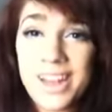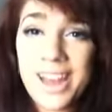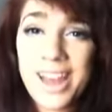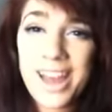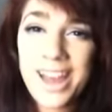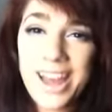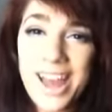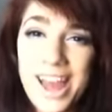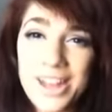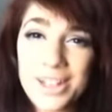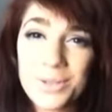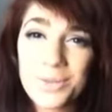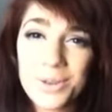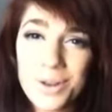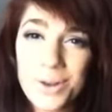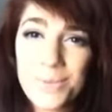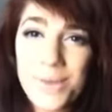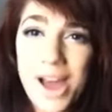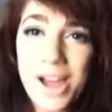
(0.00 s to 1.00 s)
Hey guys,
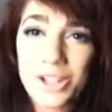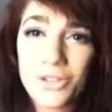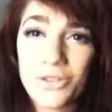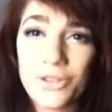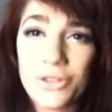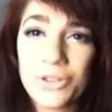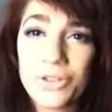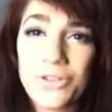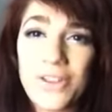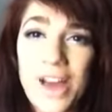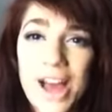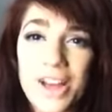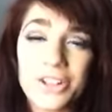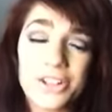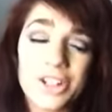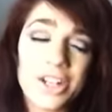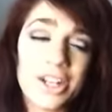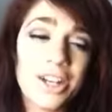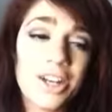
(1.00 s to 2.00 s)
welcome back to Frugal
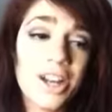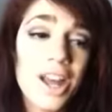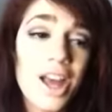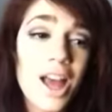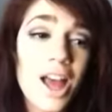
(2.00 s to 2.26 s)
Fashion.